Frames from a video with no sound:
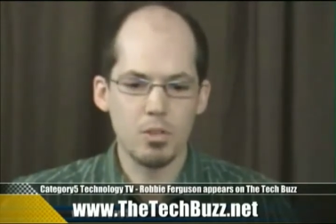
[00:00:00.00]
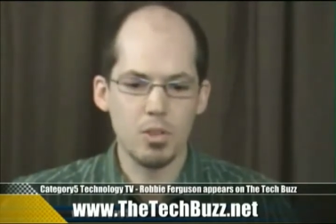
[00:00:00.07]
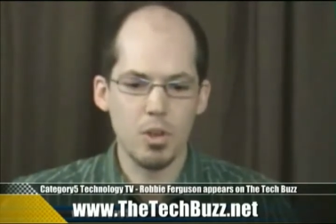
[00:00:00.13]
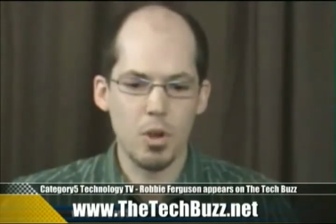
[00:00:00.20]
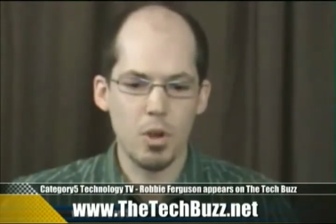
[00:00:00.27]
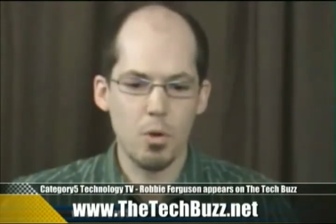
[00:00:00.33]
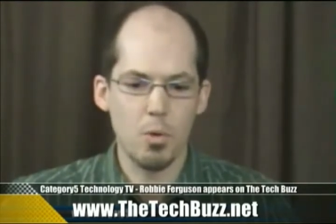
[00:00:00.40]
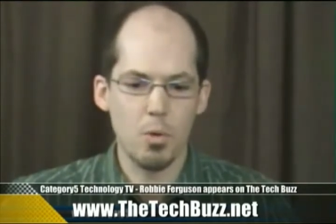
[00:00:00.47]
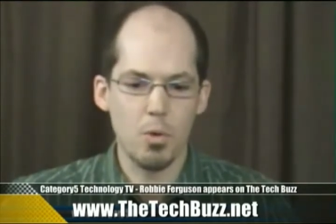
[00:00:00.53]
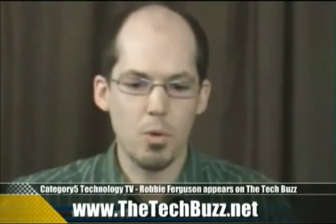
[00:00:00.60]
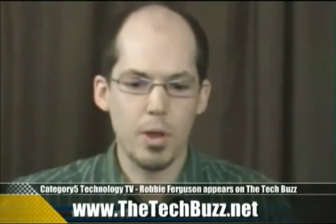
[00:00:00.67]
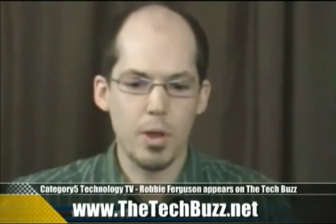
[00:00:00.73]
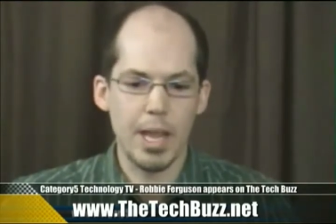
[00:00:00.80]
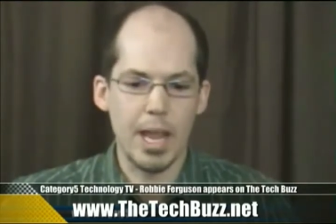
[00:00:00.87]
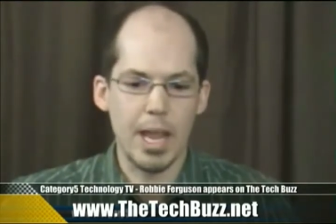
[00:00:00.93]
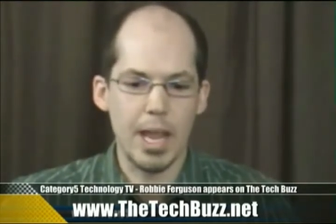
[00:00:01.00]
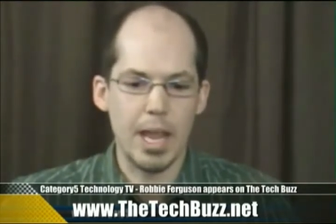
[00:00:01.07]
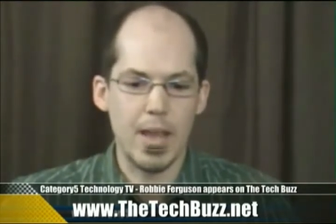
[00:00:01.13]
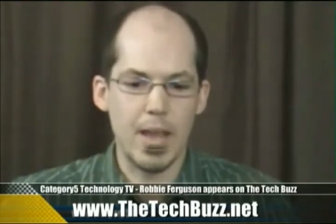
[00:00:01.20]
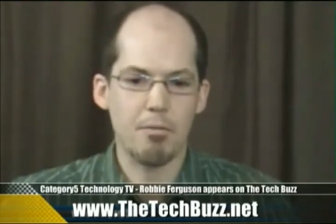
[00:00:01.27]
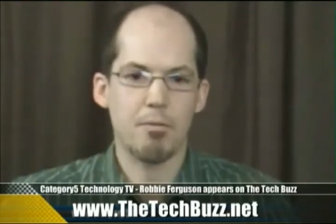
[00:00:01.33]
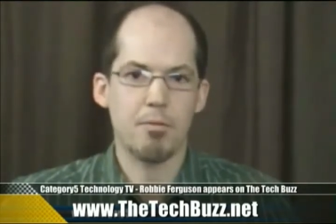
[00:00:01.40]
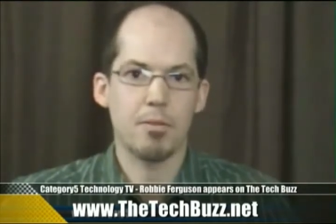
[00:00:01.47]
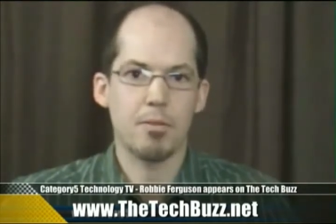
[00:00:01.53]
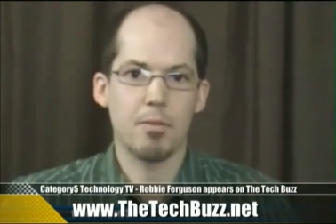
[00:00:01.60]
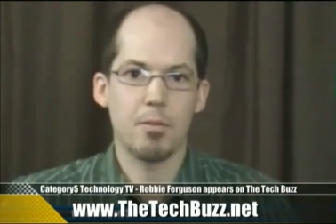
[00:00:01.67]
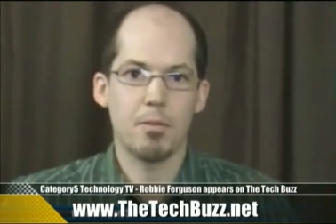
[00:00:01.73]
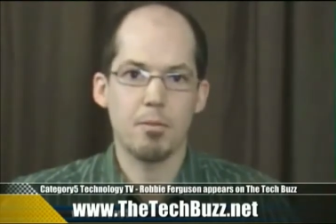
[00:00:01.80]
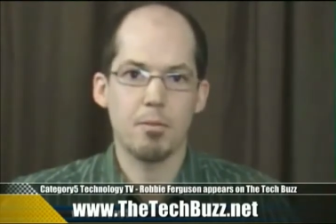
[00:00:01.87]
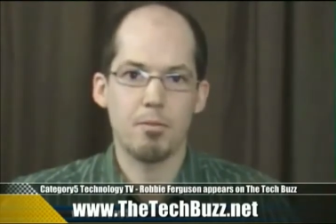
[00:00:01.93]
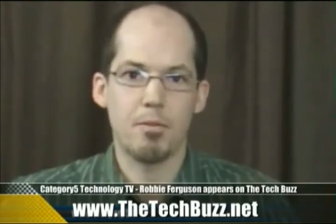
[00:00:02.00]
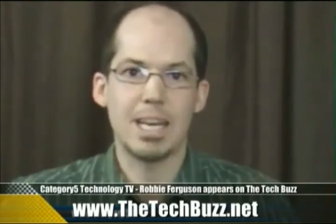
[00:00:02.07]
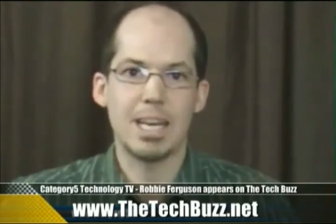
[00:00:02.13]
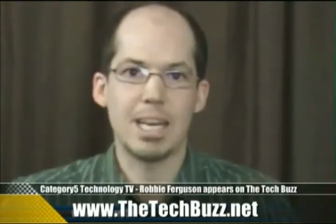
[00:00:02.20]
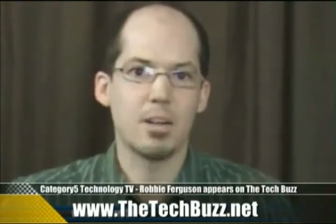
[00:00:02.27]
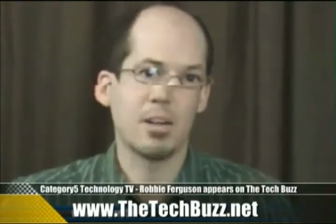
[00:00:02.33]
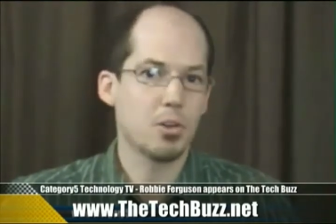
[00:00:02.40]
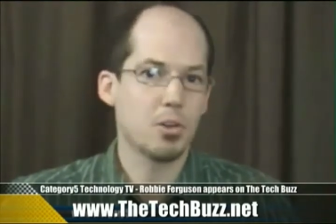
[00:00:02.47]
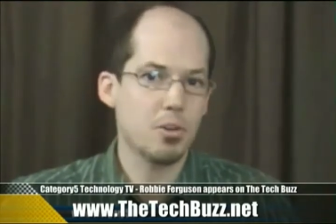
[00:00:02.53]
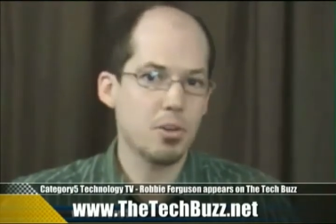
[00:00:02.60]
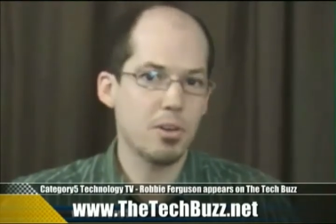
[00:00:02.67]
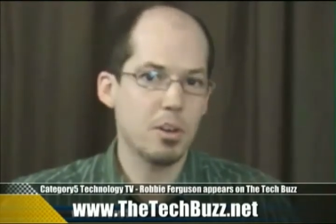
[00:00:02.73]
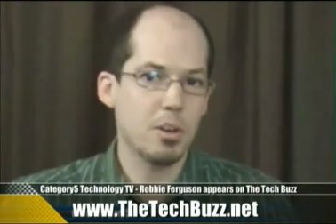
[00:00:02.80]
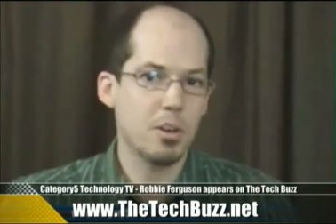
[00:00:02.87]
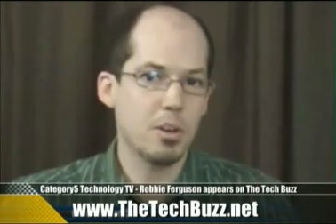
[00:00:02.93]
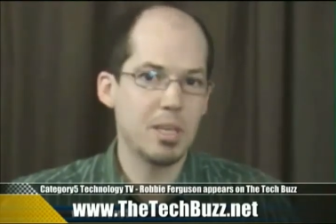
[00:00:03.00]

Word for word: So if finding an alternative